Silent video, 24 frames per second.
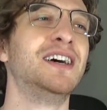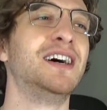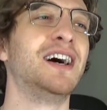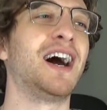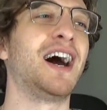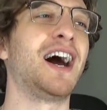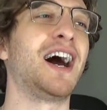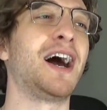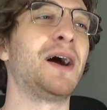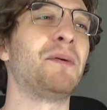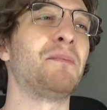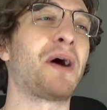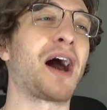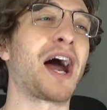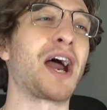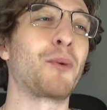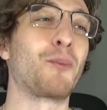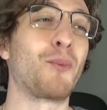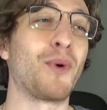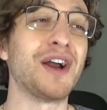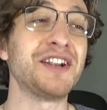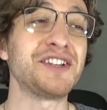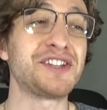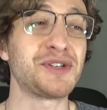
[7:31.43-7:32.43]
I
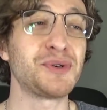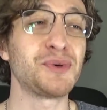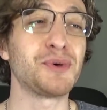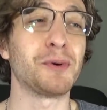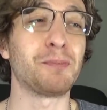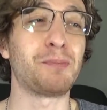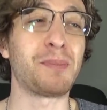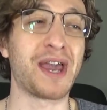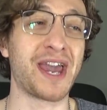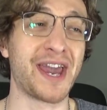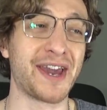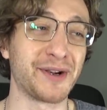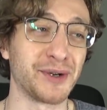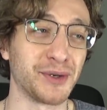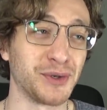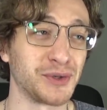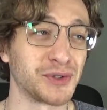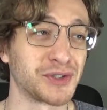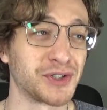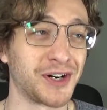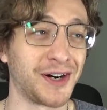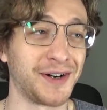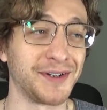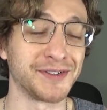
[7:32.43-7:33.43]
went to a panel
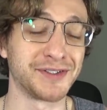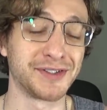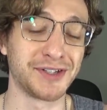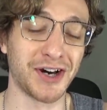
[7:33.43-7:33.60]
called